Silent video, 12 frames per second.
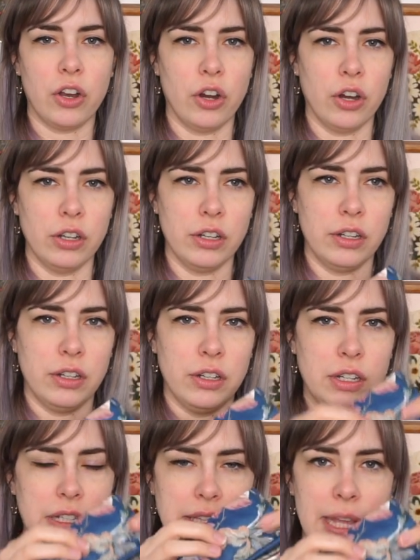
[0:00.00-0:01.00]

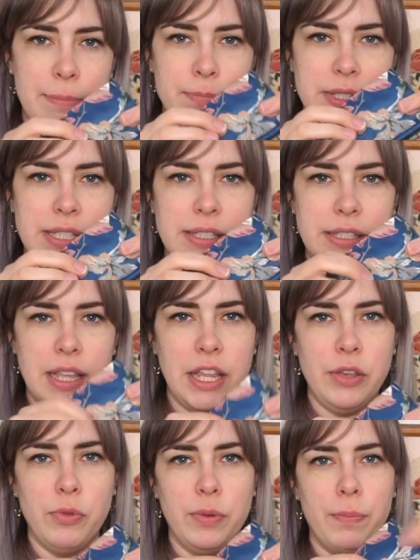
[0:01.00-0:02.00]
curtain clips that
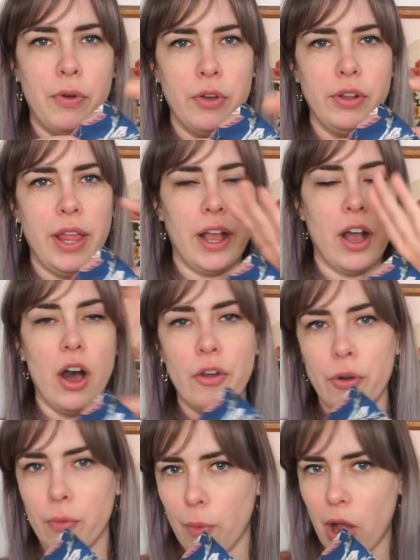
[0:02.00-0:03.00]
you would put like on
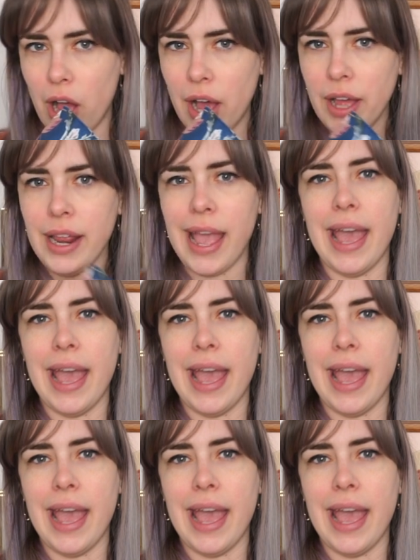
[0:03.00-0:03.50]
a rod,